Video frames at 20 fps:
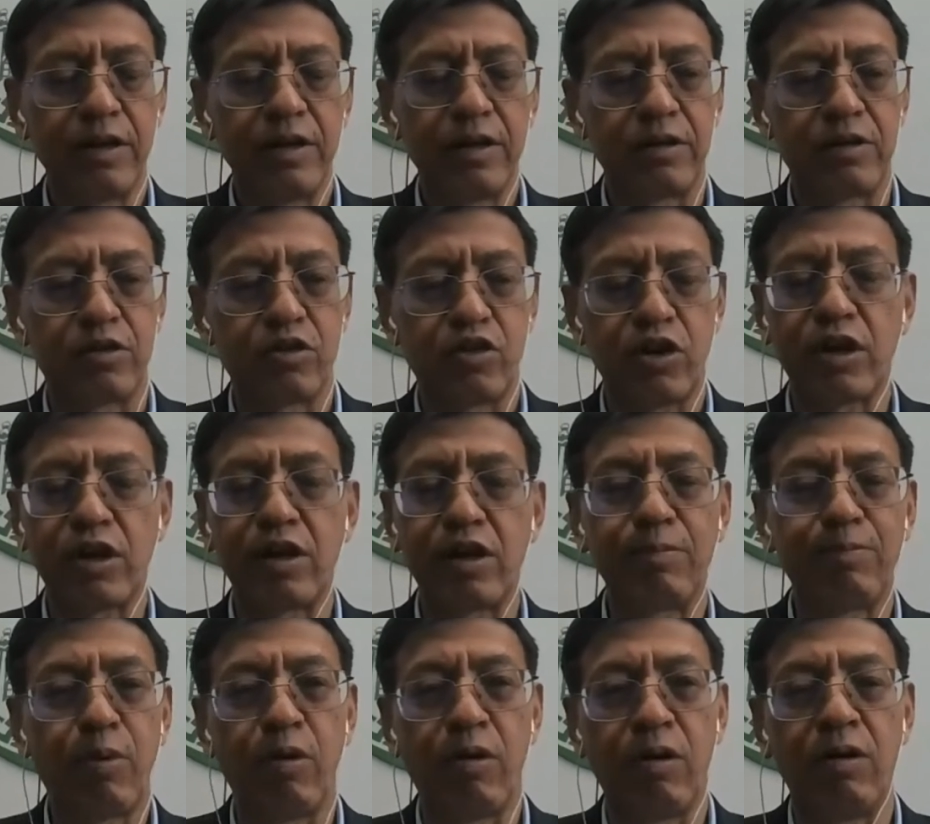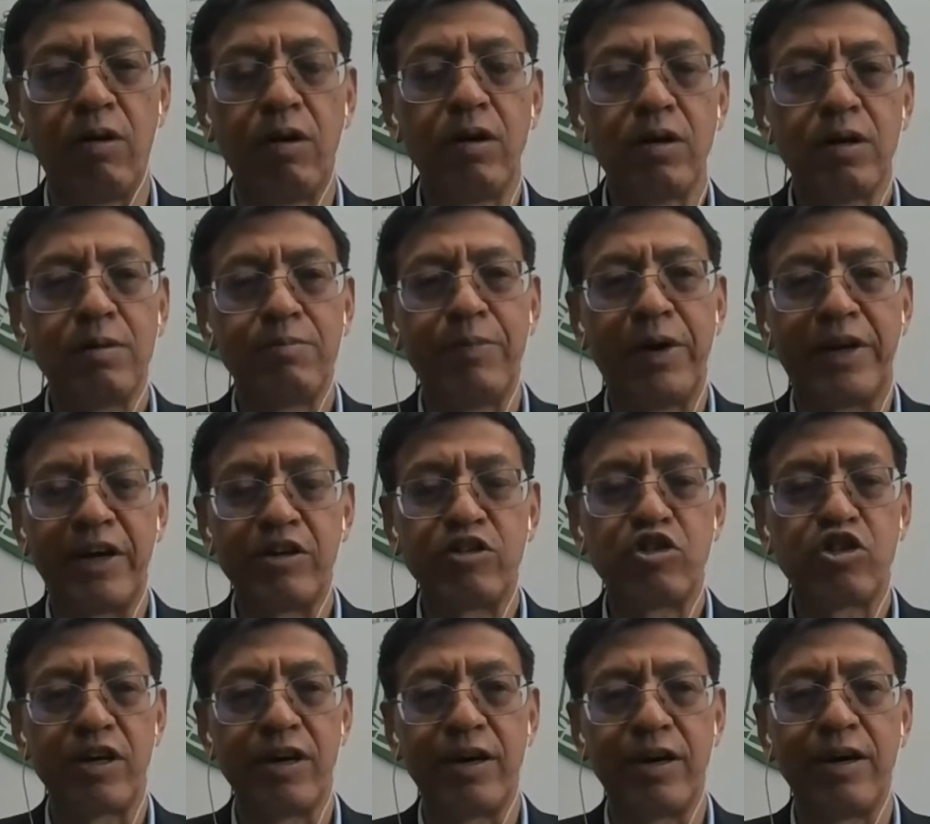the Singapore,
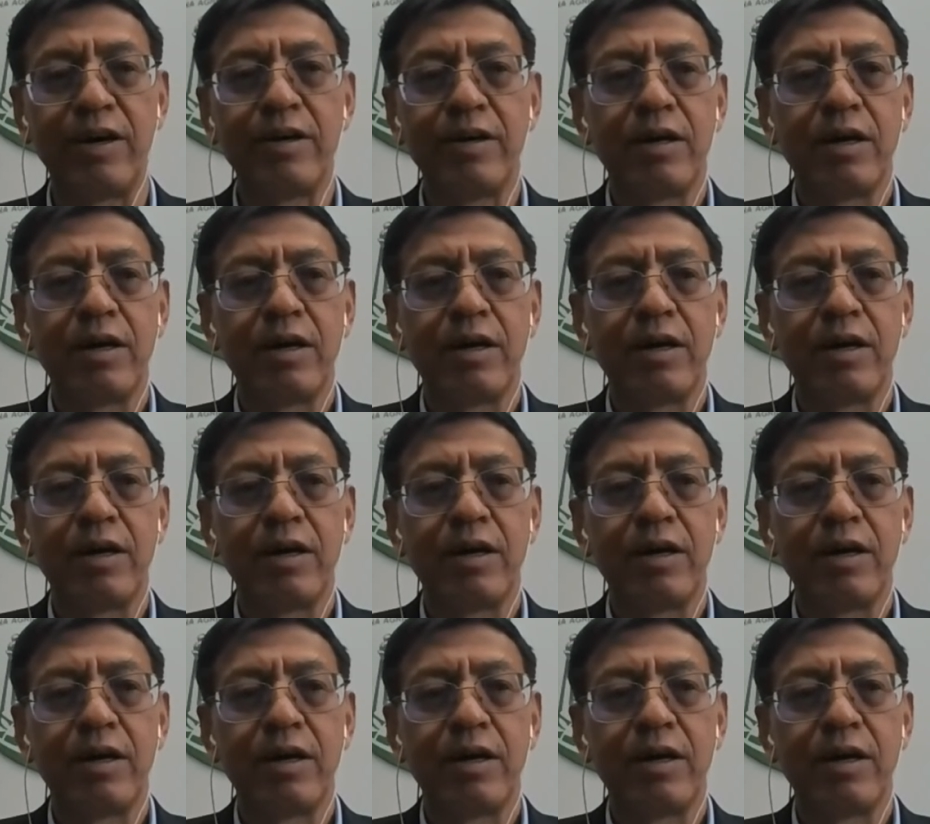Malaysia.